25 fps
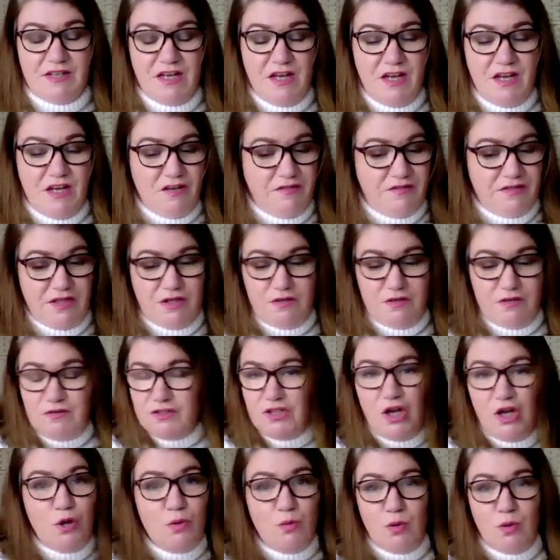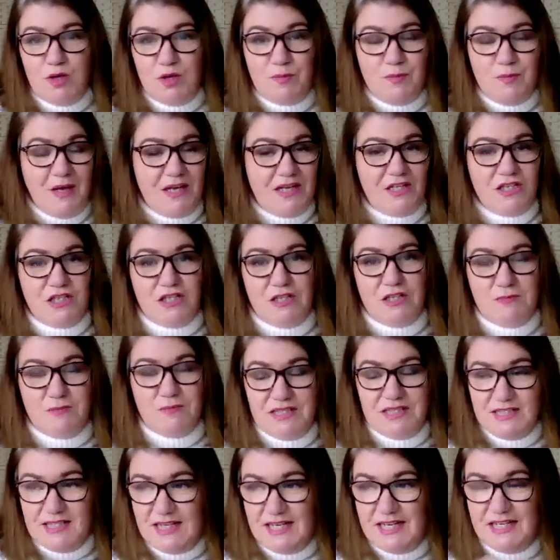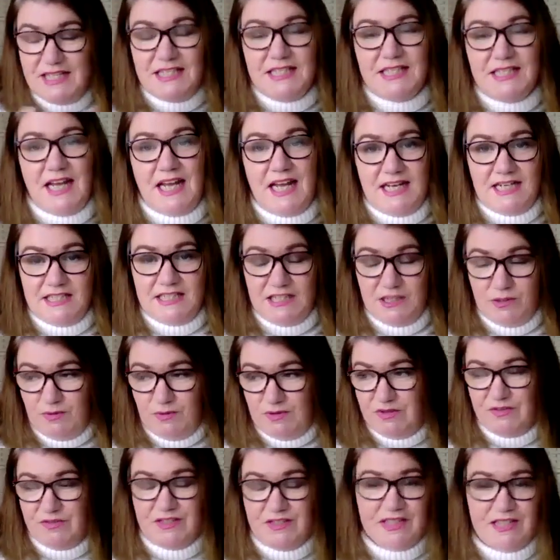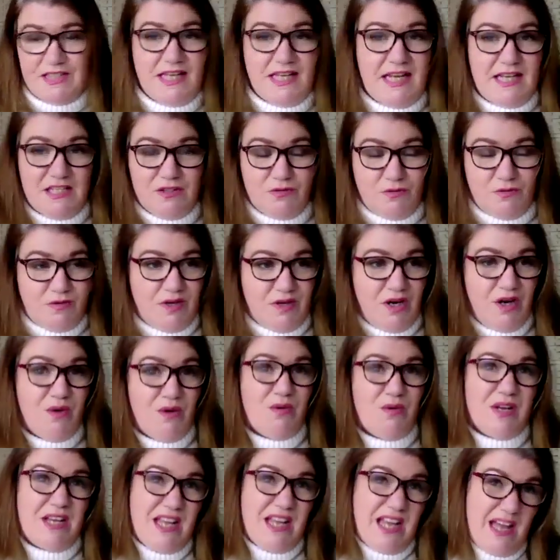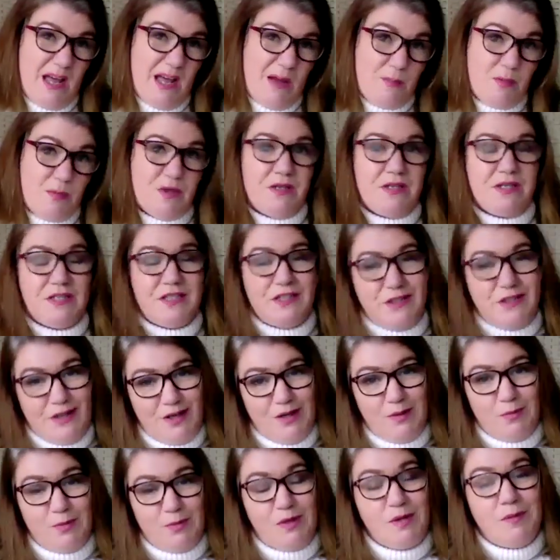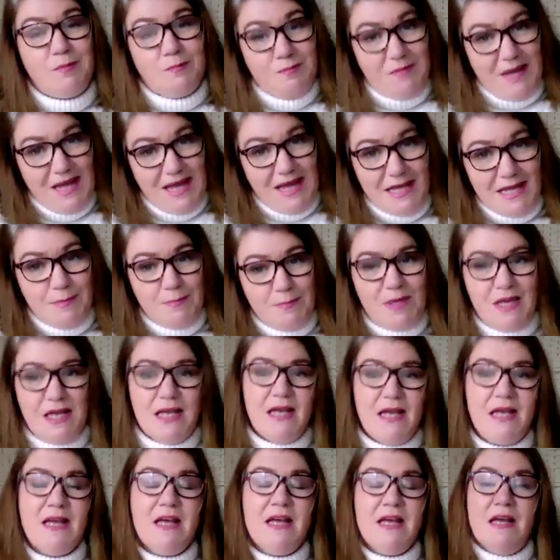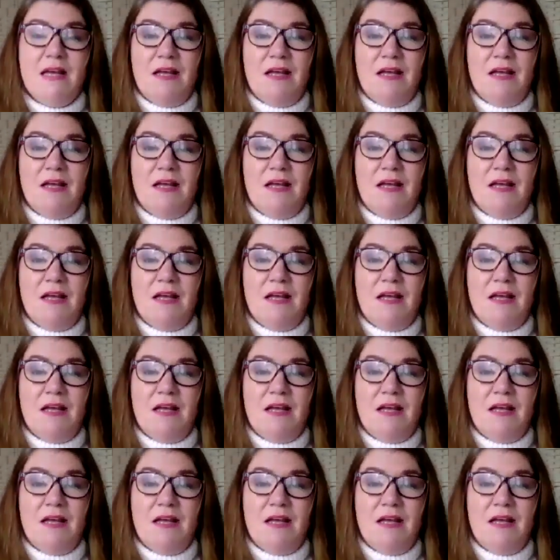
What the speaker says: If you don't know what your pendulum is indicating, whether it's a yes or a no, or yeah, but, no, but, maybe,